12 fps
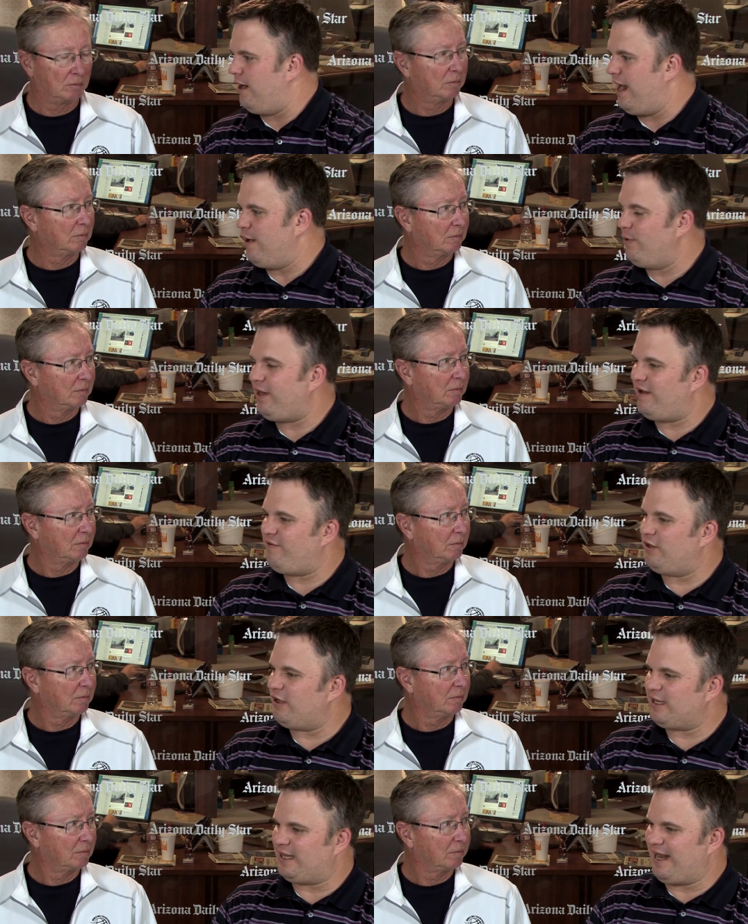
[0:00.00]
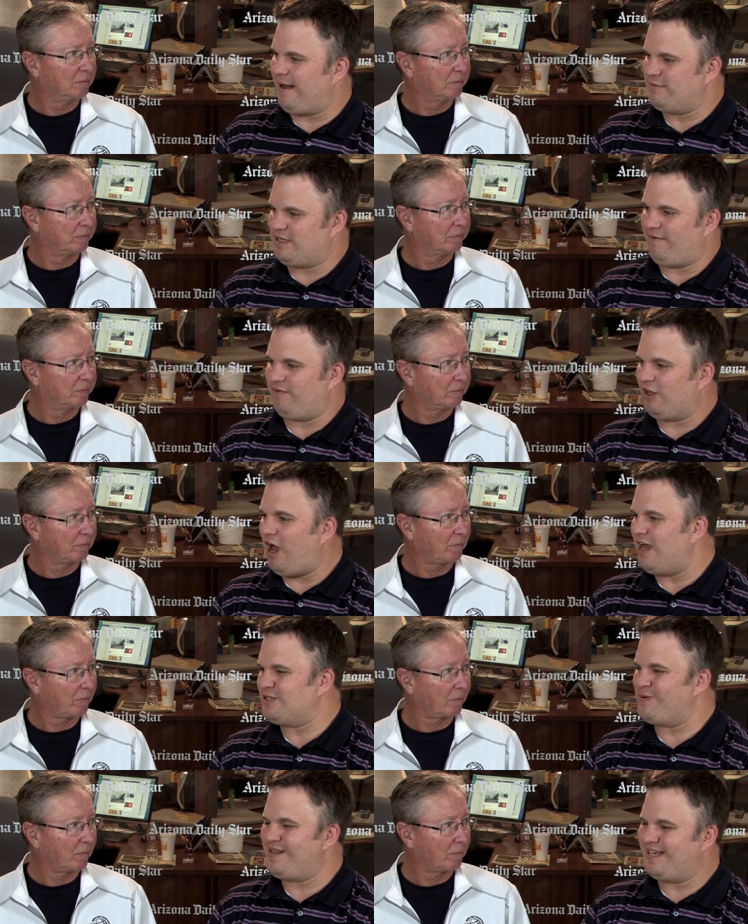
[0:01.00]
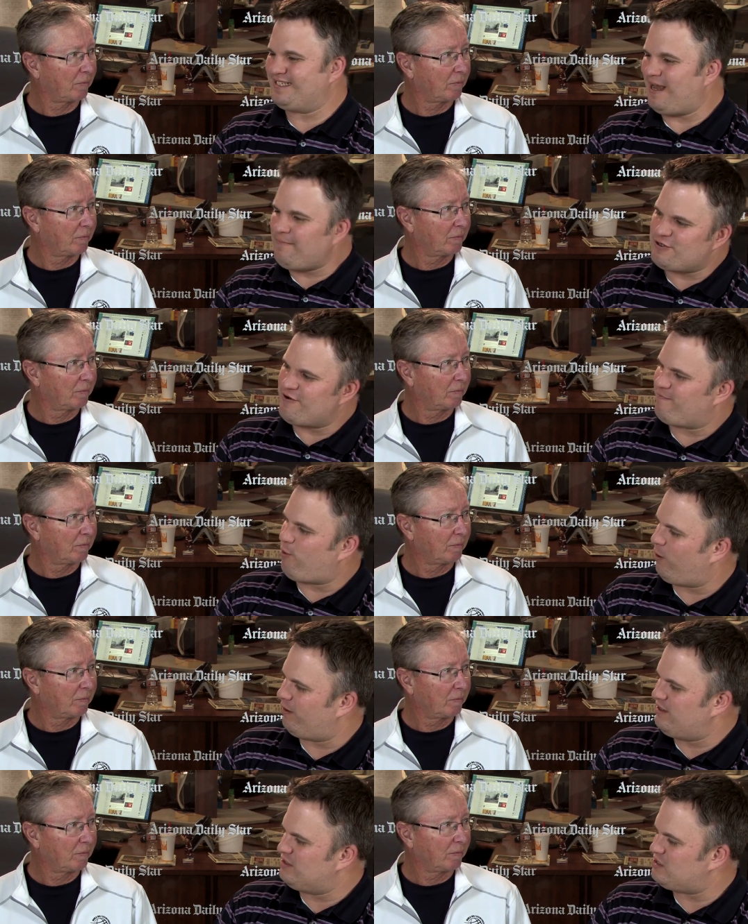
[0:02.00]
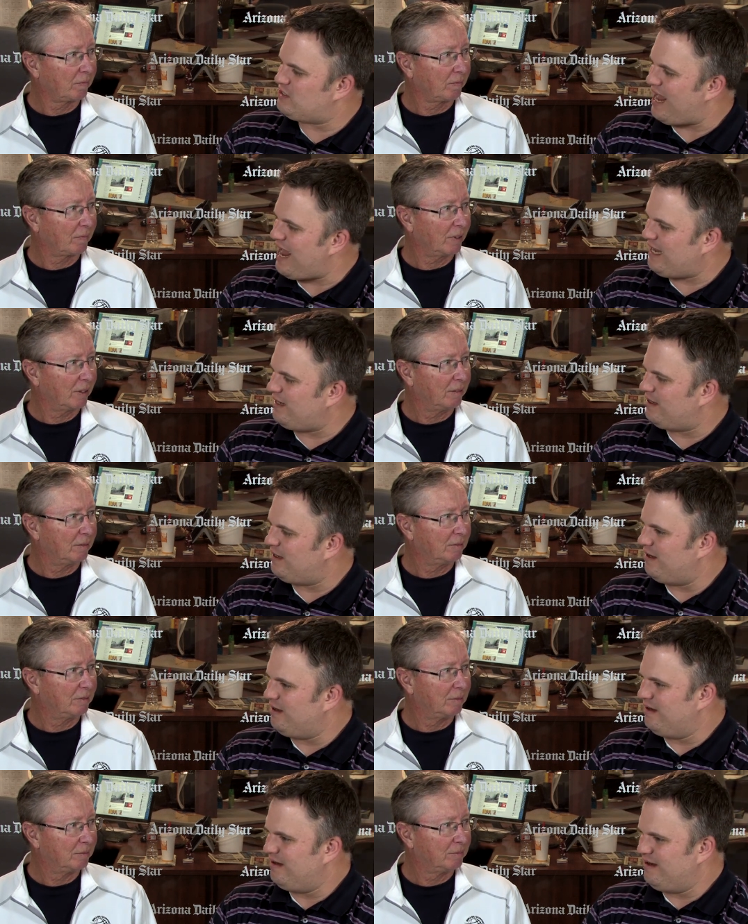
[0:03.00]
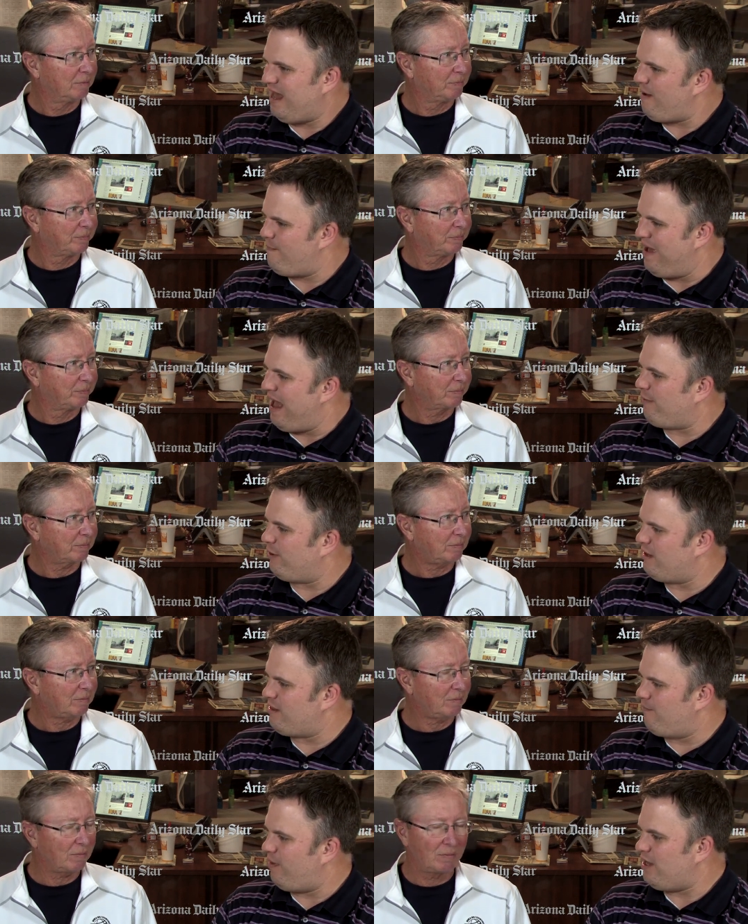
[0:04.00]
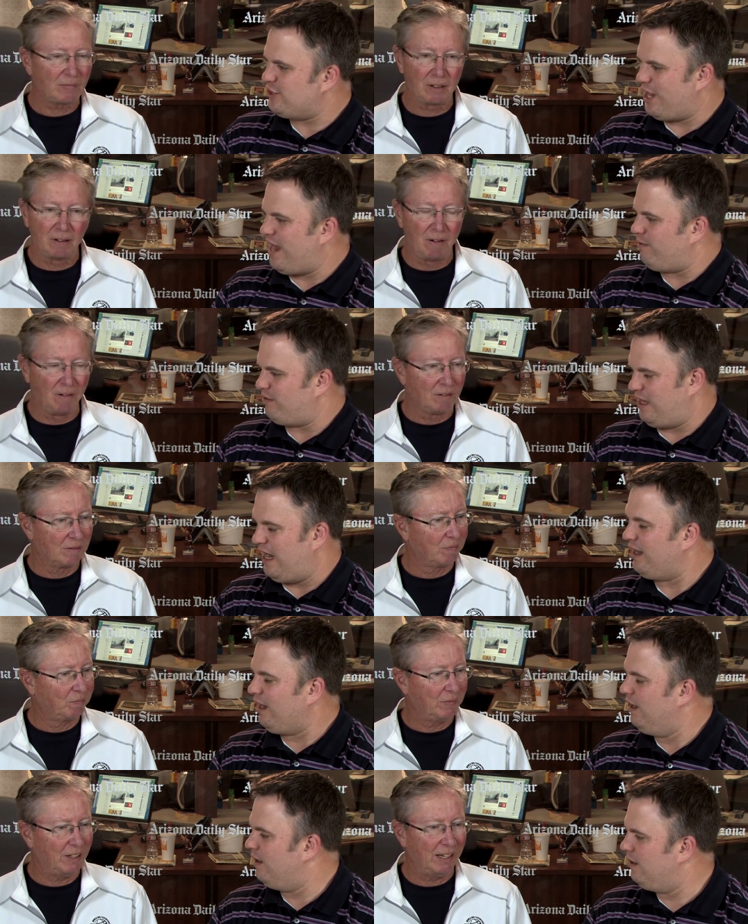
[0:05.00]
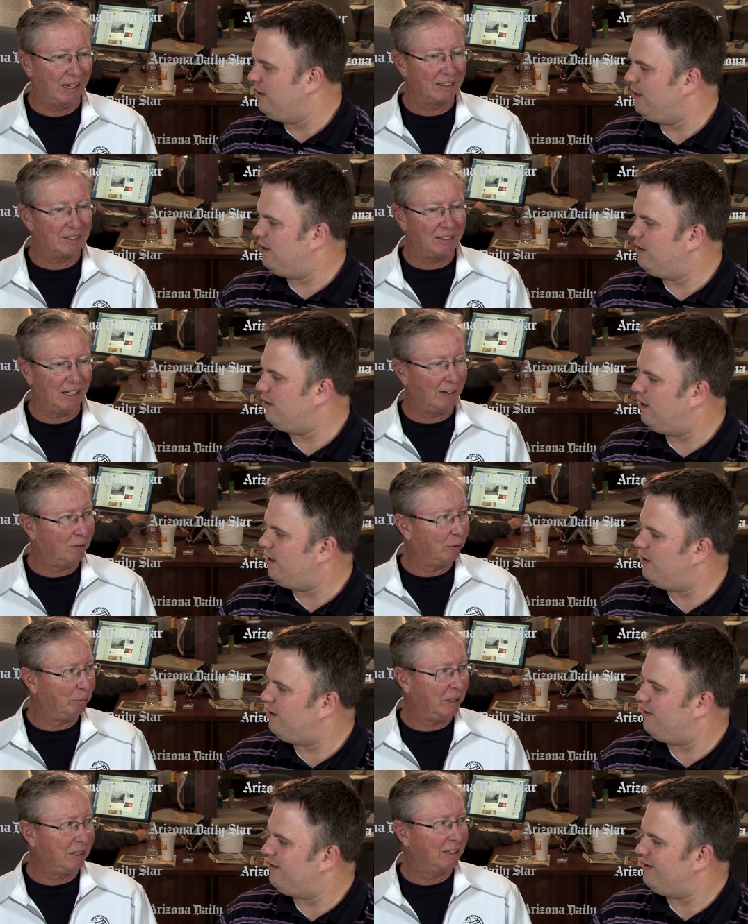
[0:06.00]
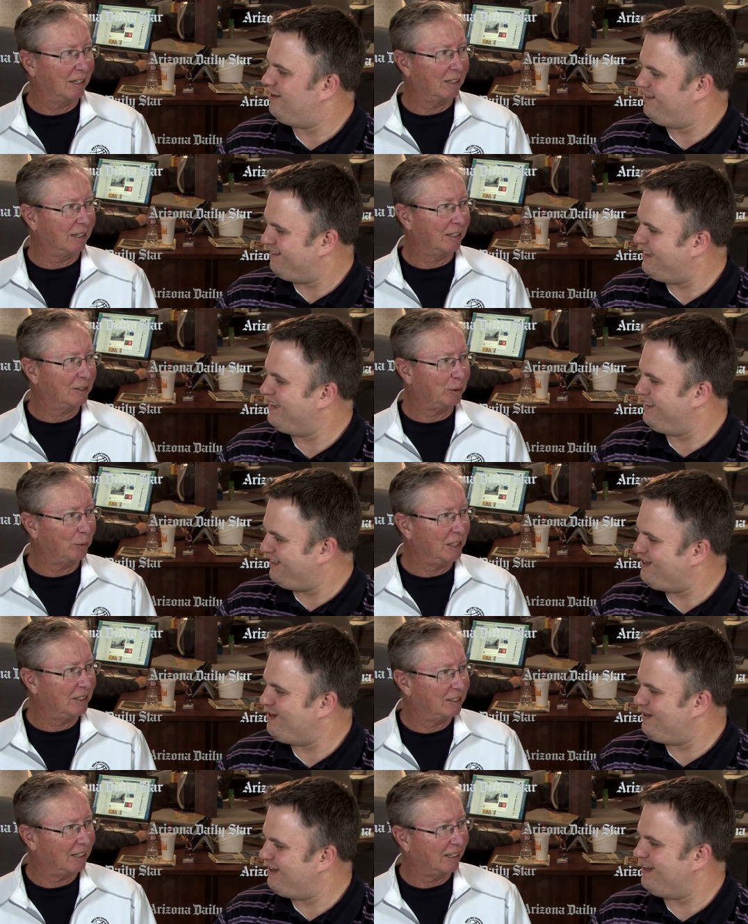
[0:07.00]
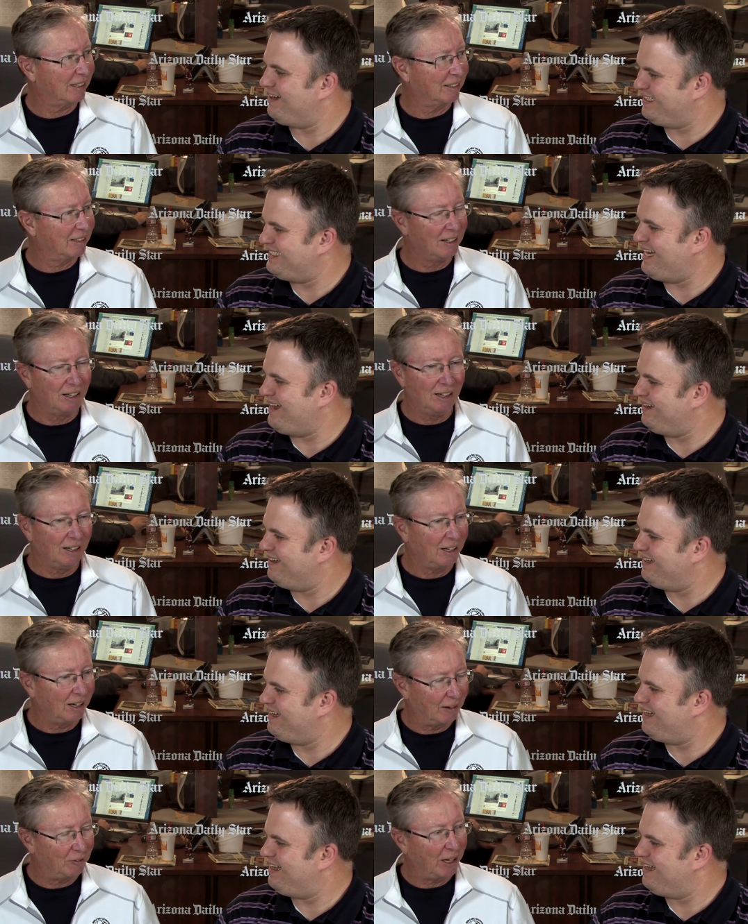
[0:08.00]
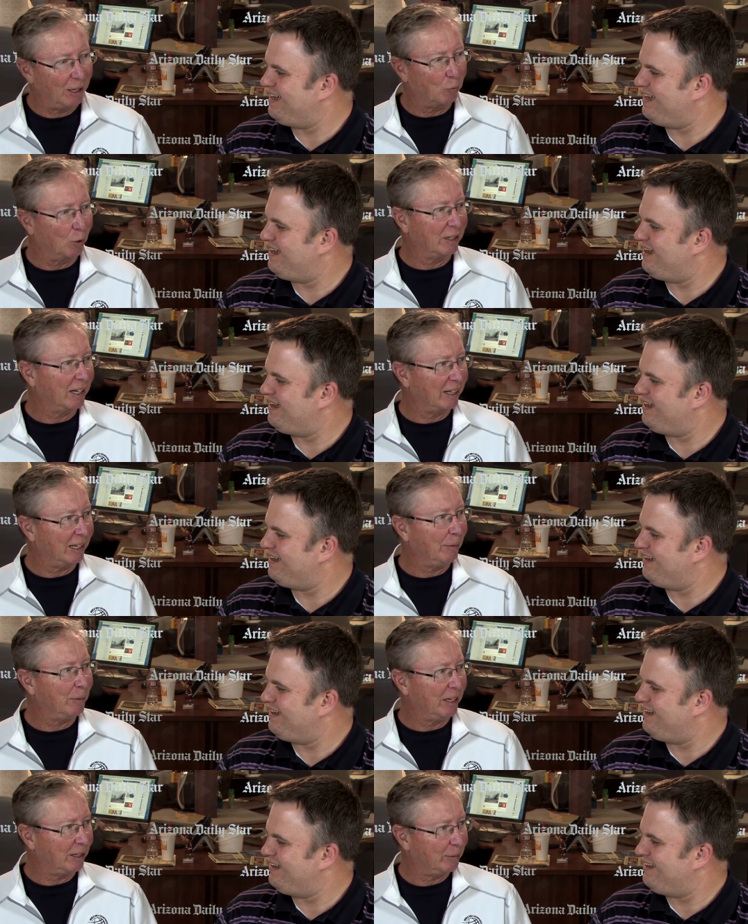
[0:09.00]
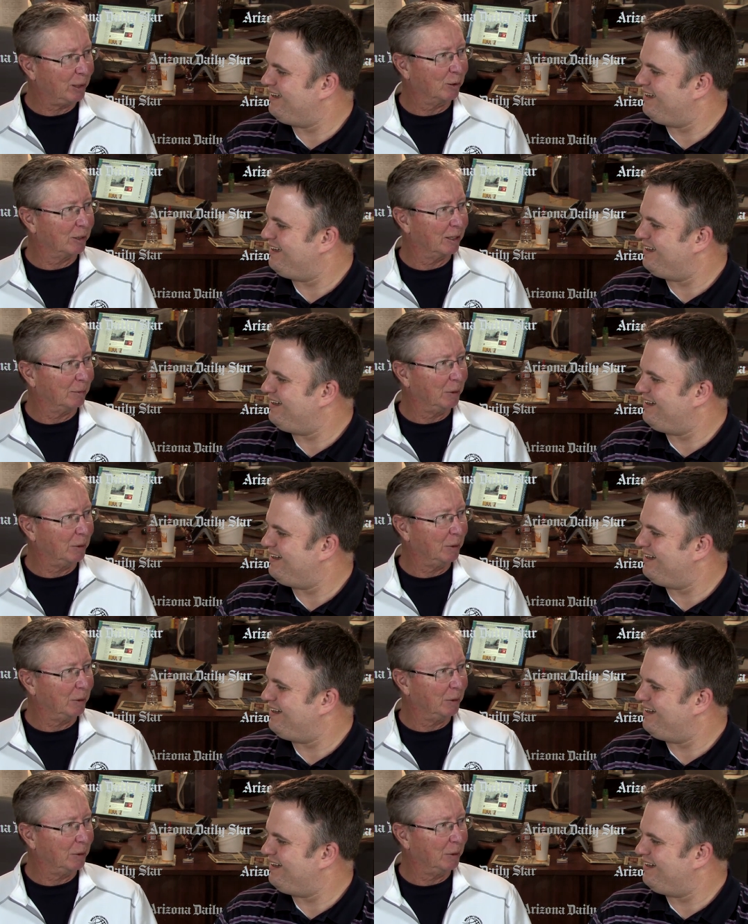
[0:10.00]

Speaker 1: And really, if you look at the games they've lost, with the exception of Portland State, not a bad one in the bunch, I don't think.
Speaker 2: They had Stanford beat to the last three seconds. Yeah. If they had won that game, they could be going to the